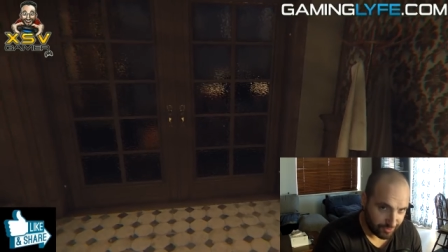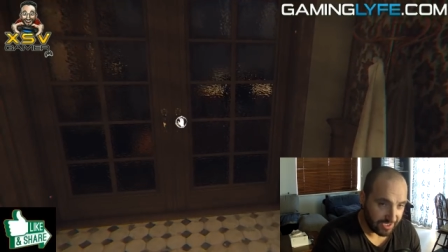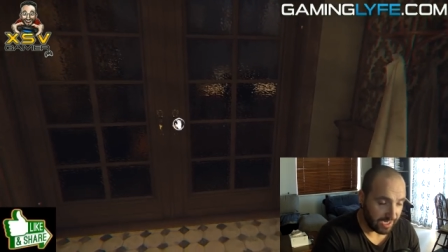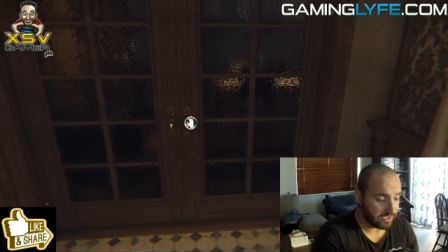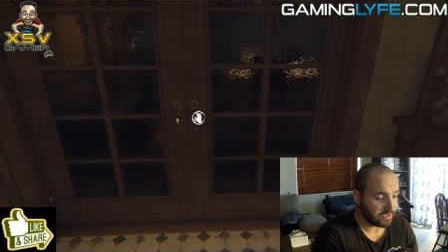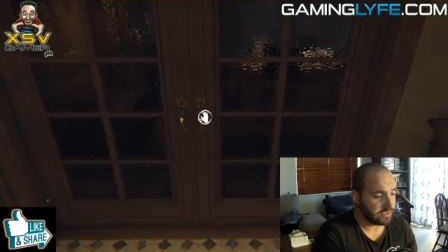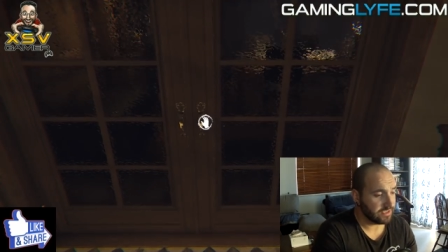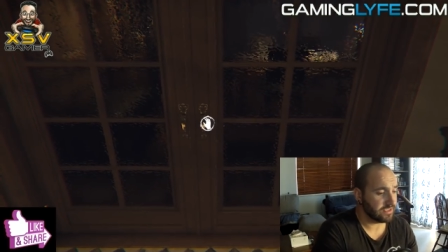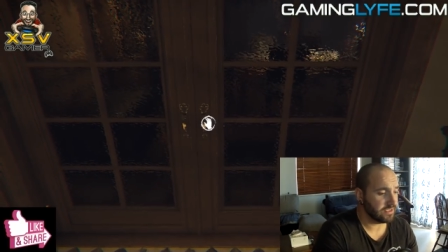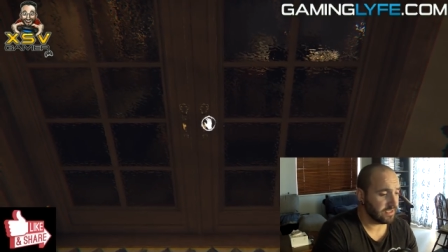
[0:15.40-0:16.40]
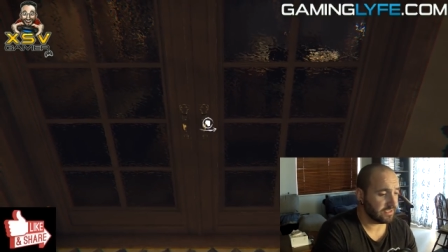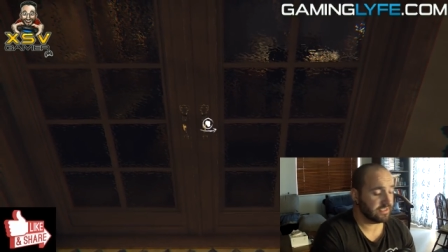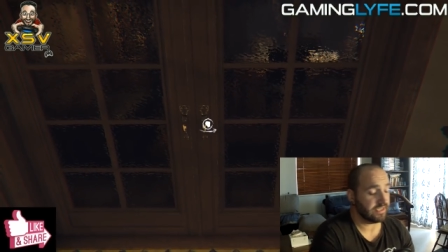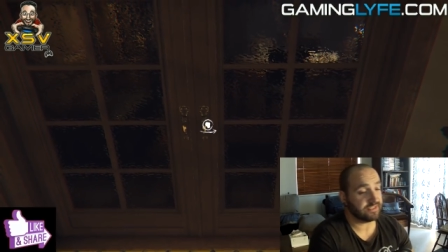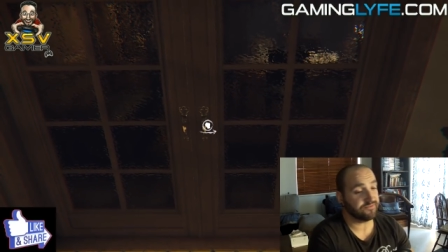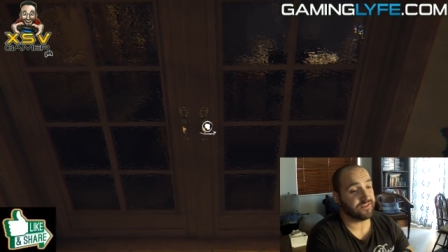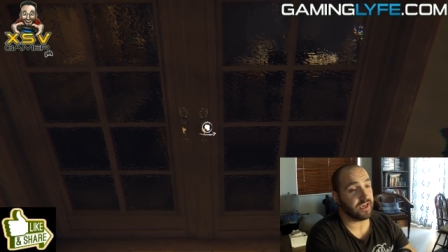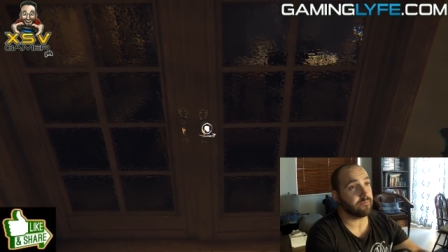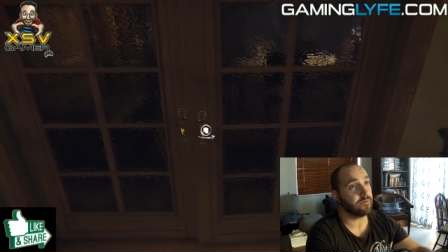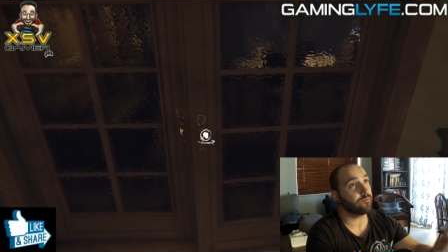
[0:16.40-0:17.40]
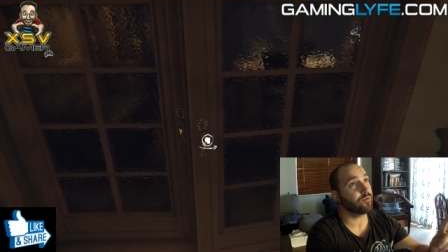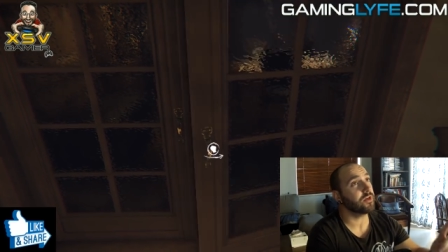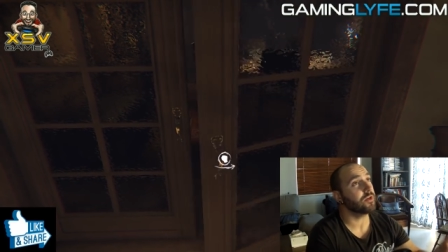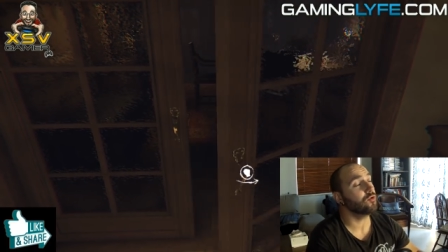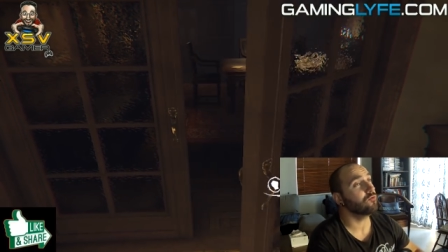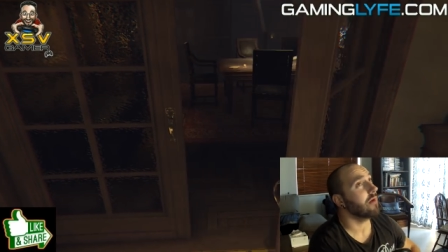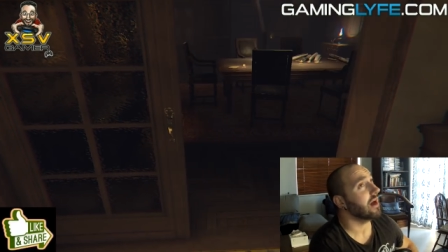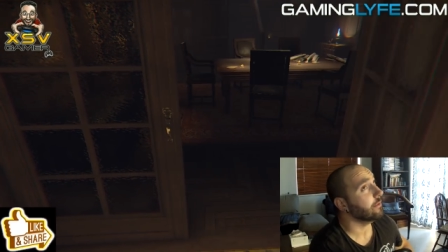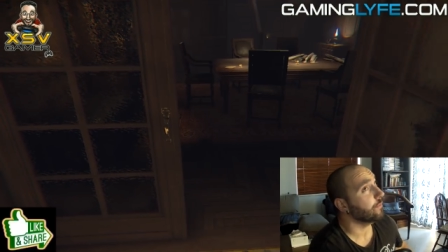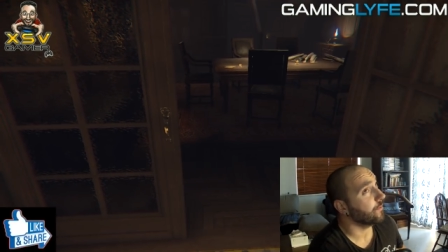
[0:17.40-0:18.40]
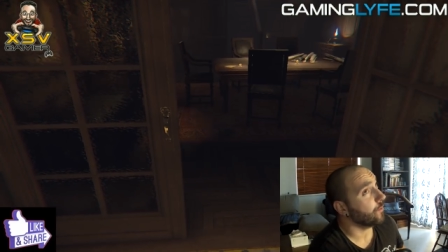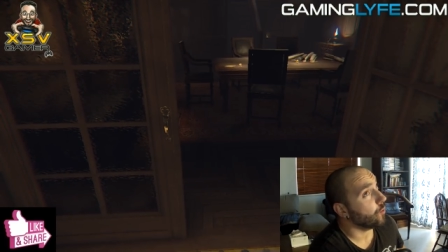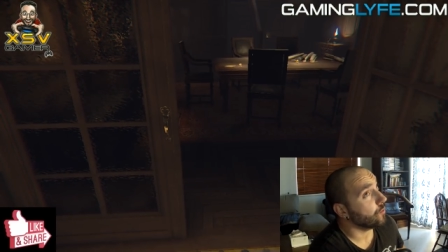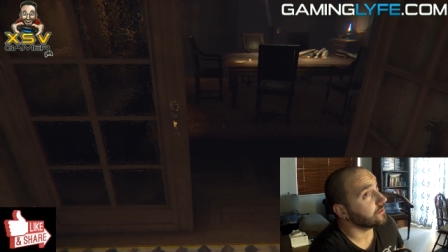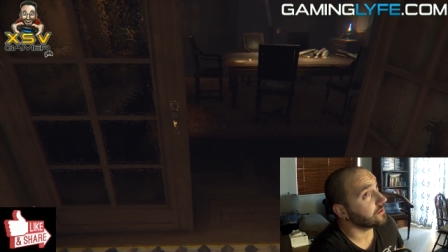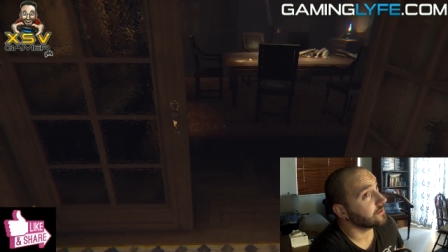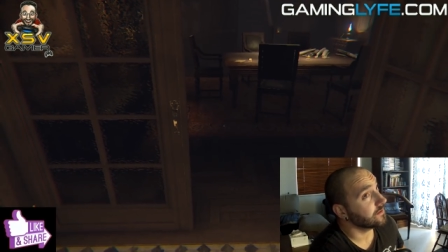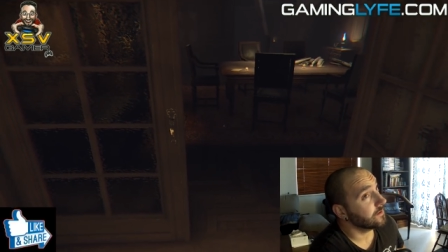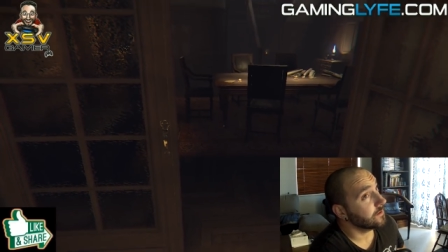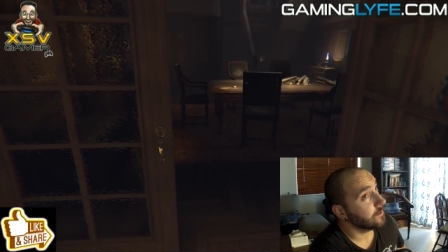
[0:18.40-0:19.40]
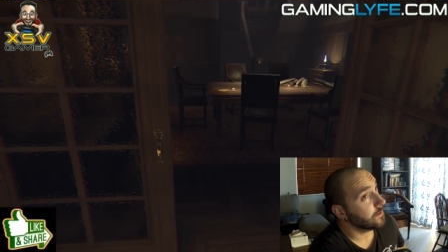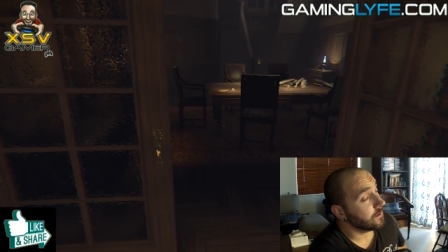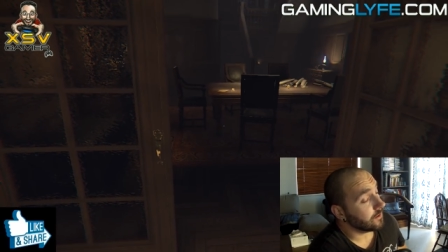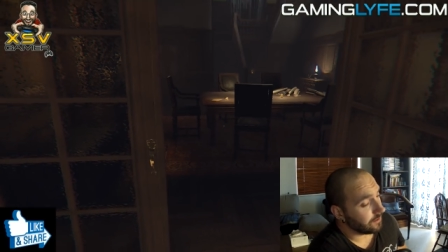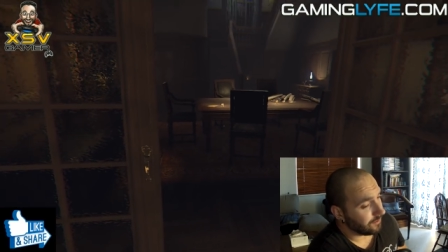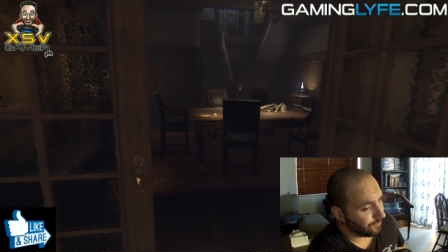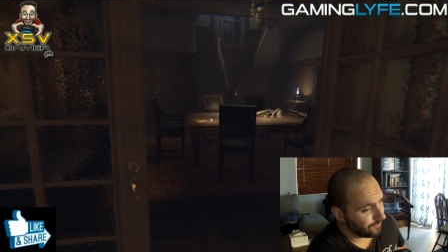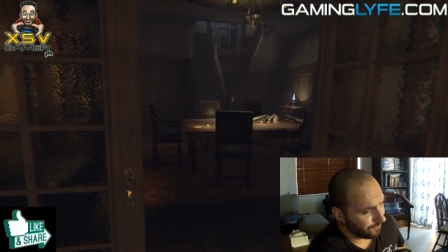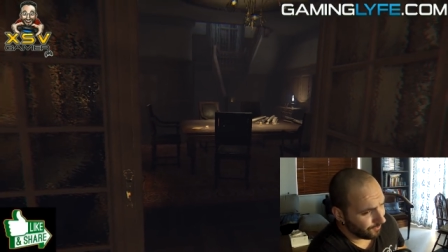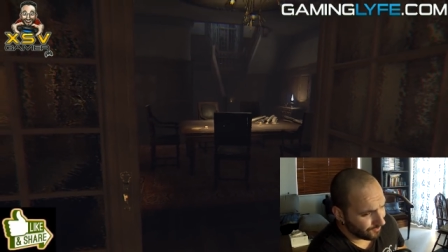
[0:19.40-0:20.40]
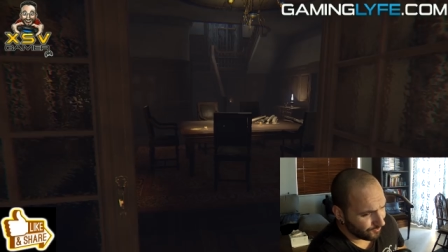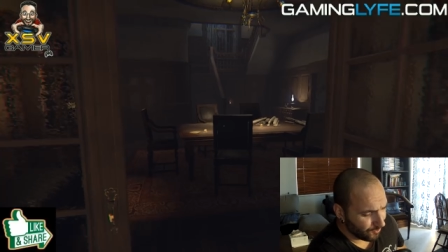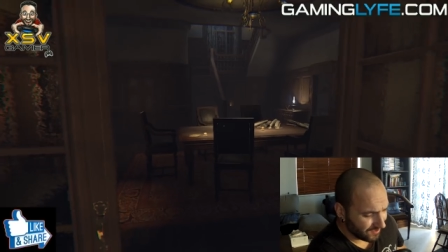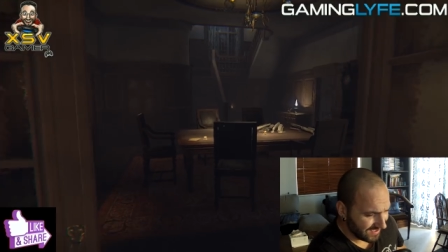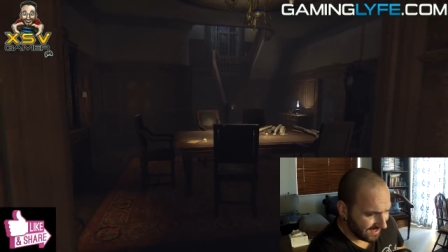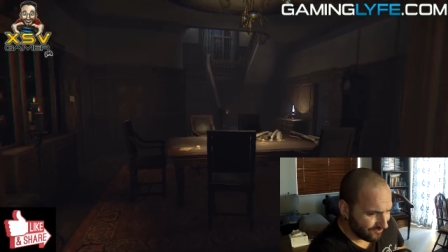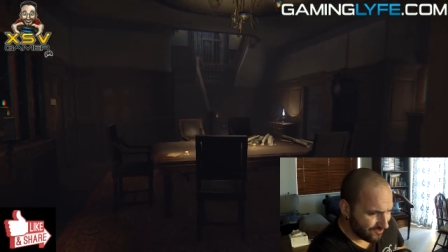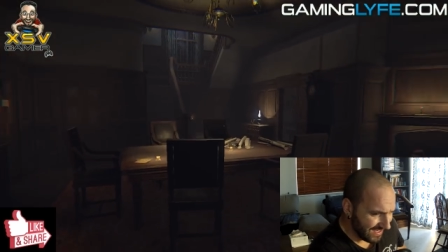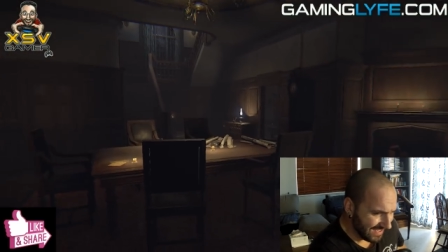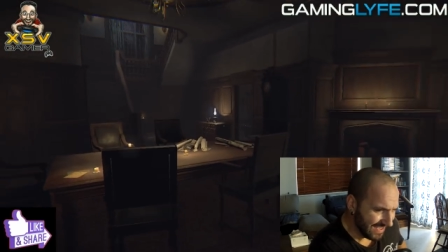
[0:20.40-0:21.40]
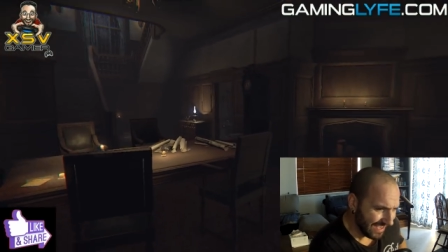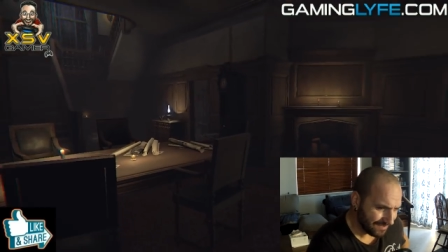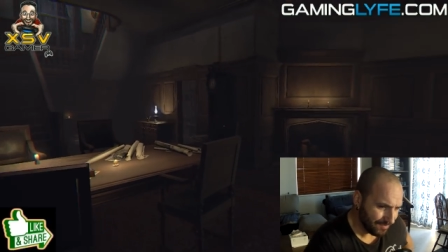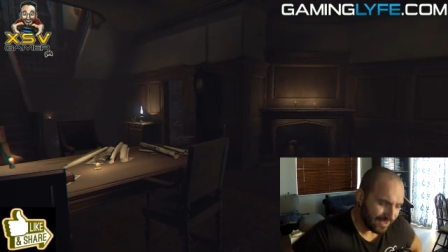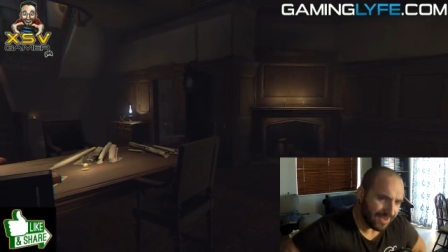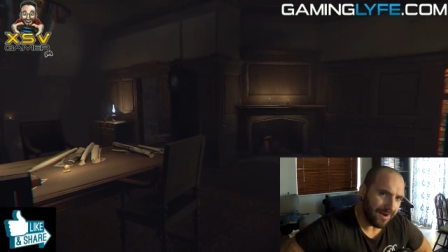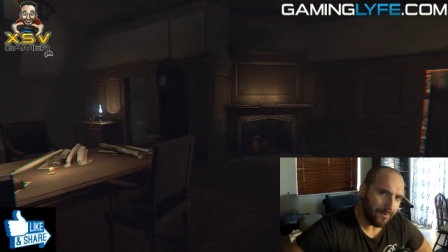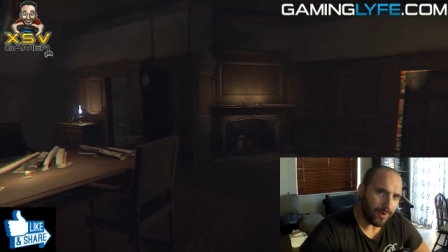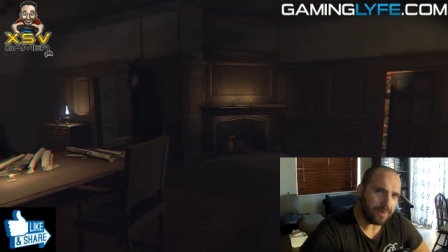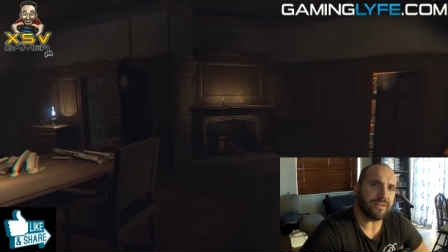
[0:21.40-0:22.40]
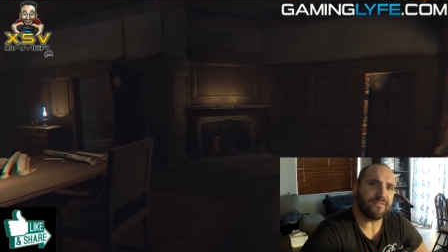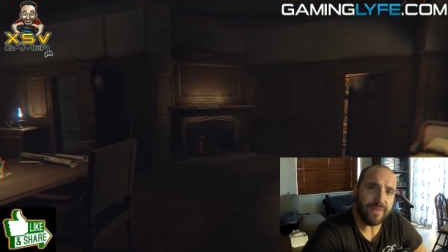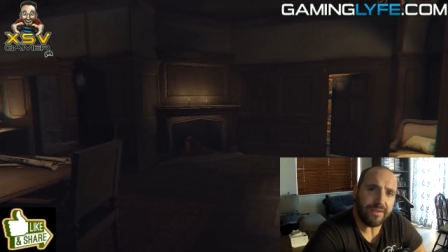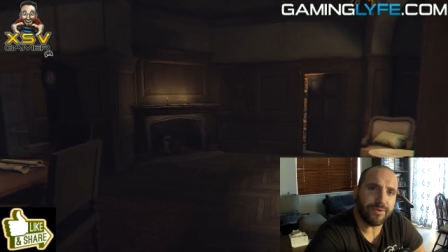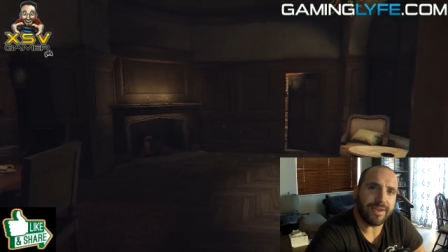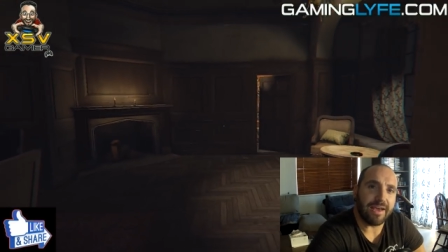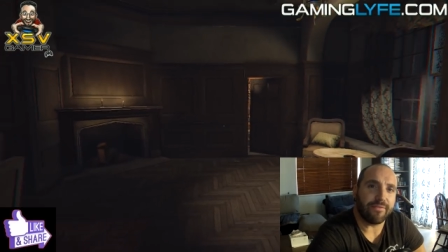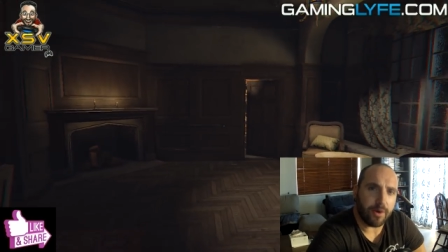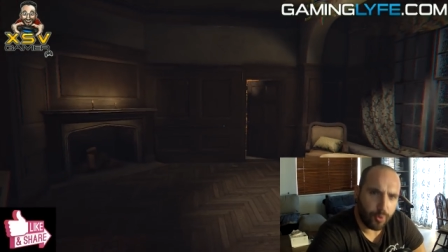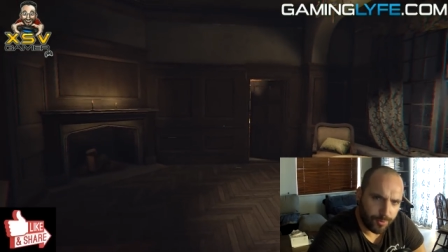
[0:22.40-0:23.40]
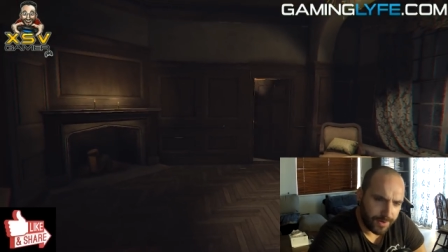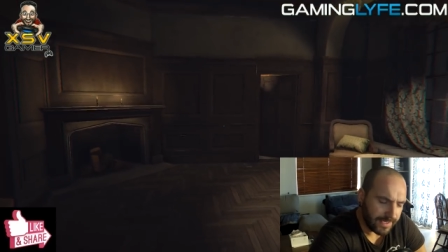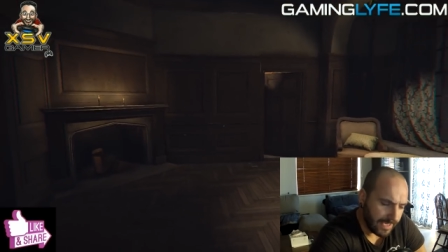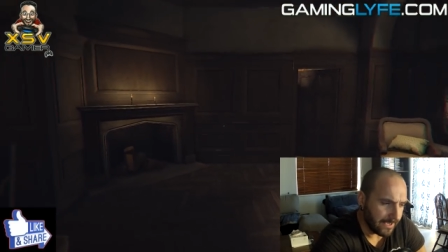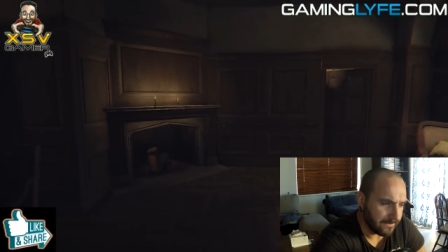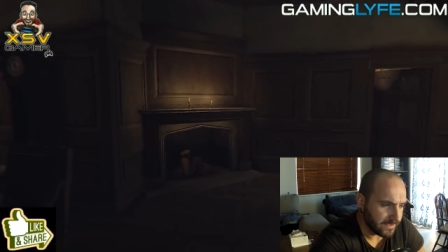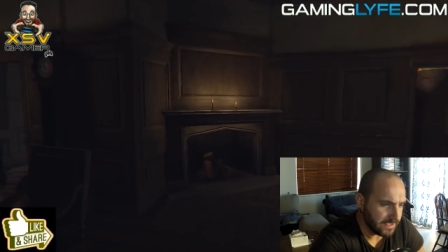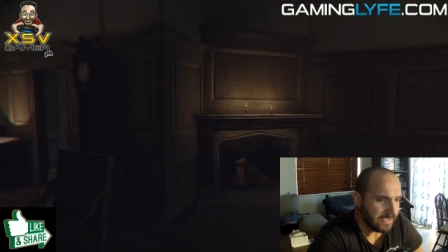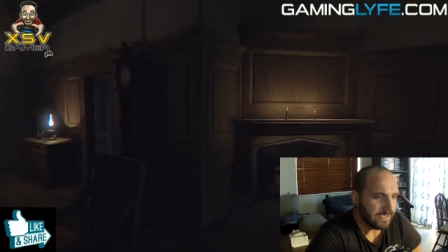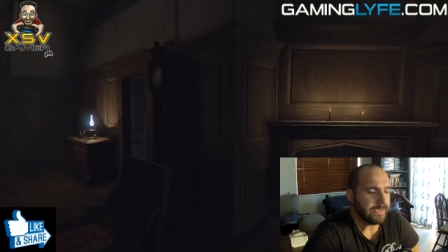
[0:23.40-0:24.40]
Brutality, this is Excessive Gamer, bringing you my thoughts on what really has become one of my favorite ever horror games.